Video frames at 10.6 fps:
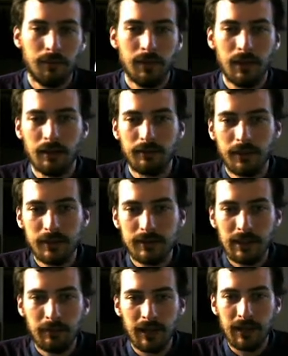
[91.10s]
But our first
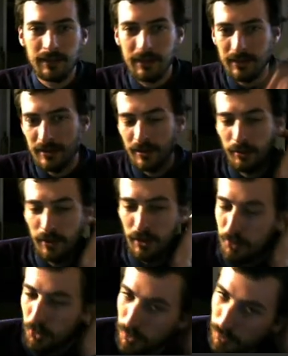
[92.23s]
step, like I said, is determine our
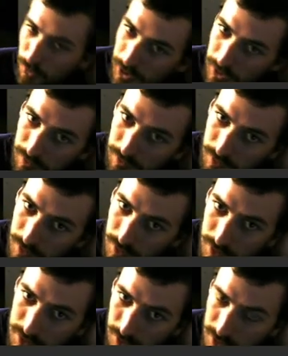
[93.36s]
pour point.
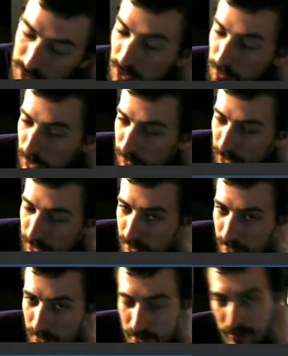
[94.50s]
So this is going to be objective.
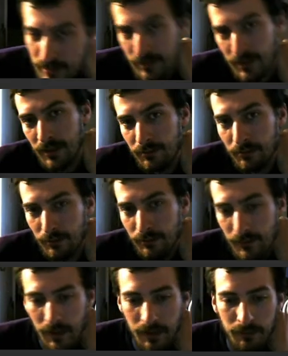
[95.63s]
This is kind
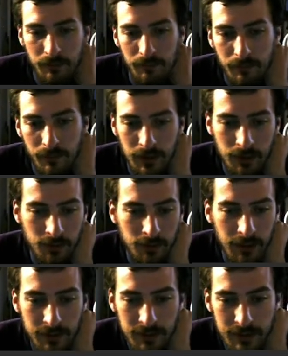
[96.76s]
of what you have
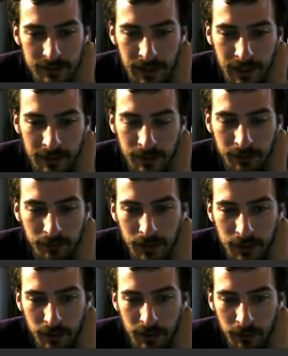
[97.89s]
to decide what
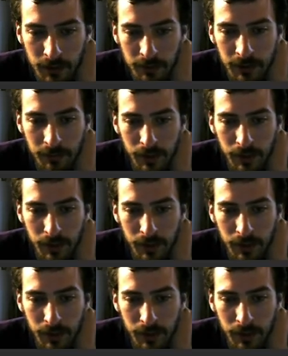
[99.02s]
you want to work with.